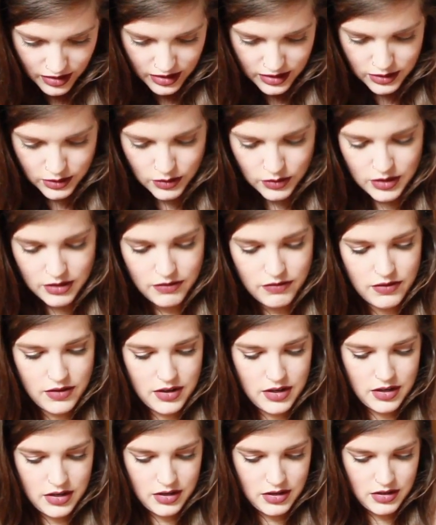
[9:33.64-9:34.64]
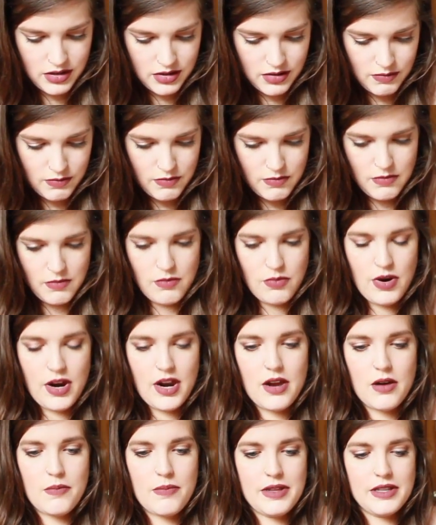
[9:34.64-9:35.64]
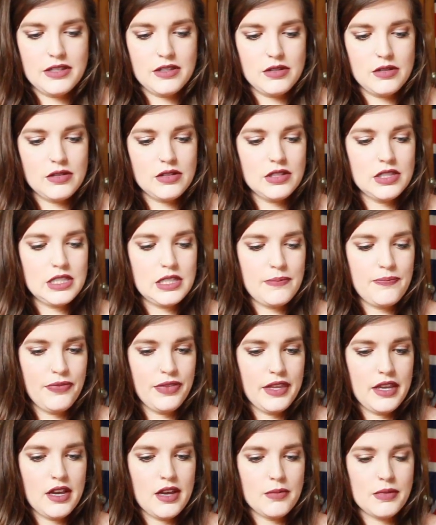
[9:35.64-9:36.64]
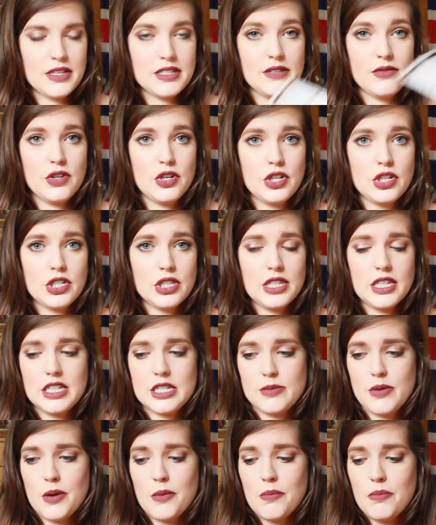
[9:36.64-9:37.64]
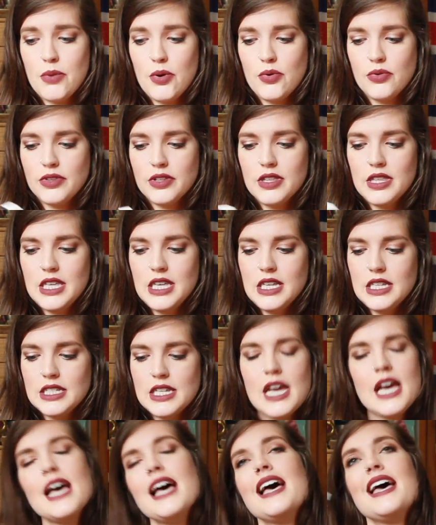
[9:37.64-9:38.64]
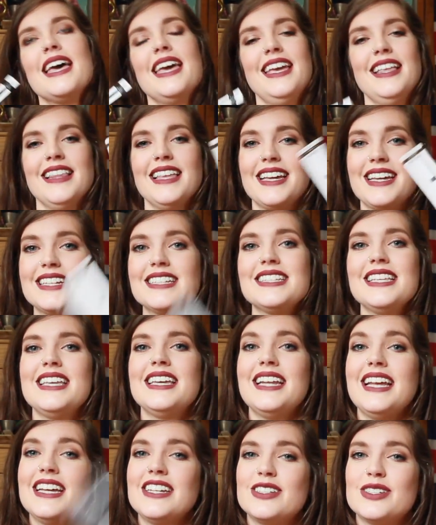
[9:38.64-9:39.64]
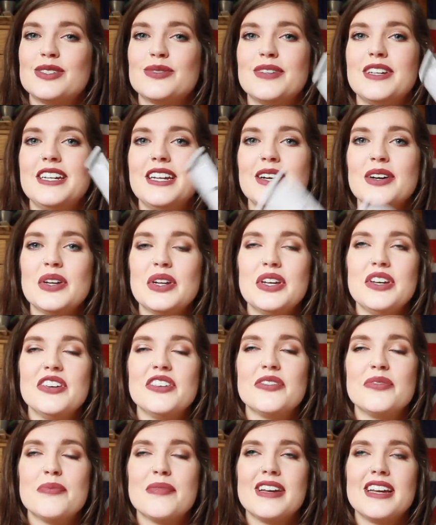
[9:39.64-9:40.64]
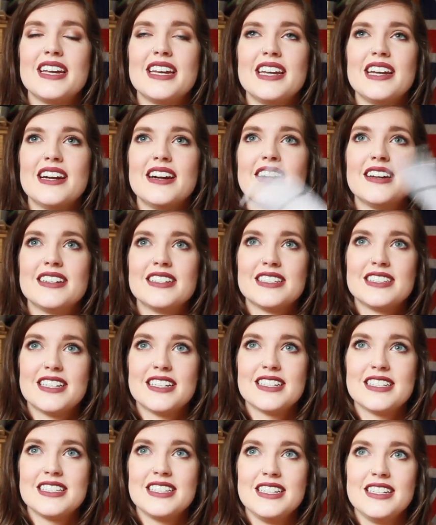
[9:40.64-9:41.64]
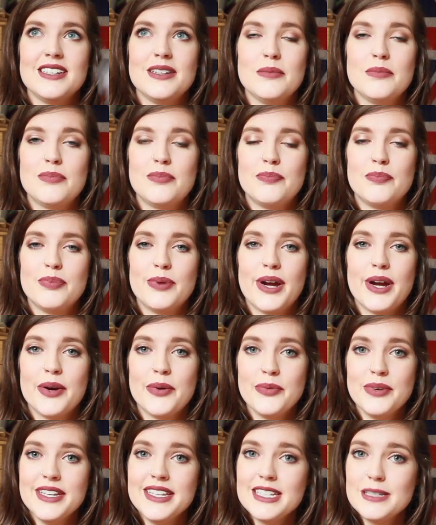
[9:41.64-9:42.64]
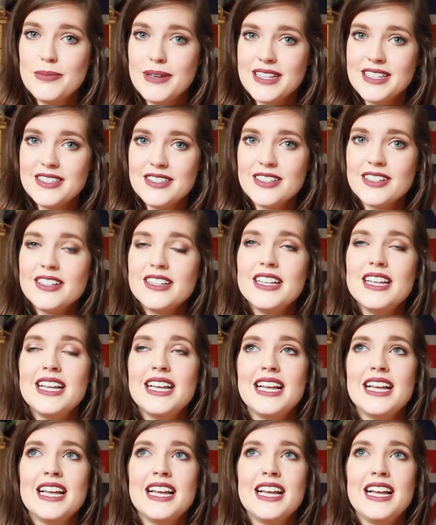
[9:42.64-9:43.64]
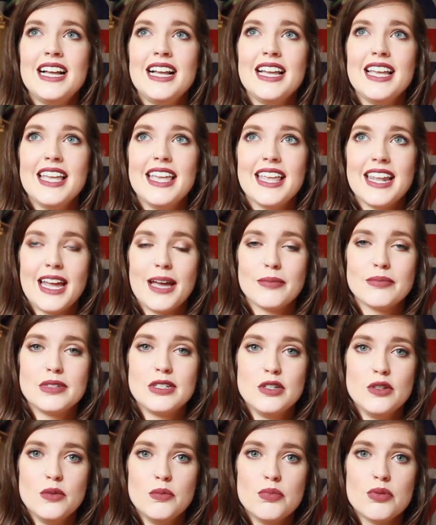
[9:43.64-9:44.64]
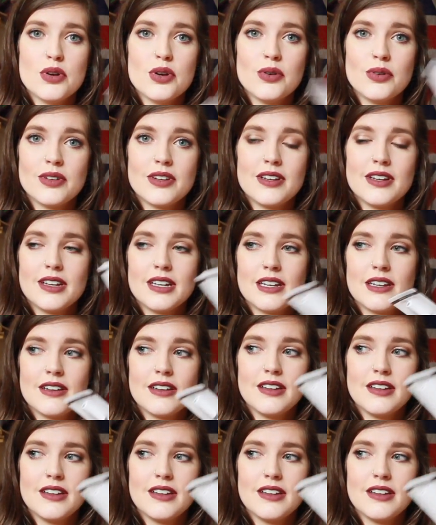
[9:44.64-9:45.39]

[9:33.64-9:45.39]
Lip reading: got two different brow pencils, because I've heard good things about both of these. And like I said, I just ran out of my Anastasia Brow Wiz pencil, and I'm too broke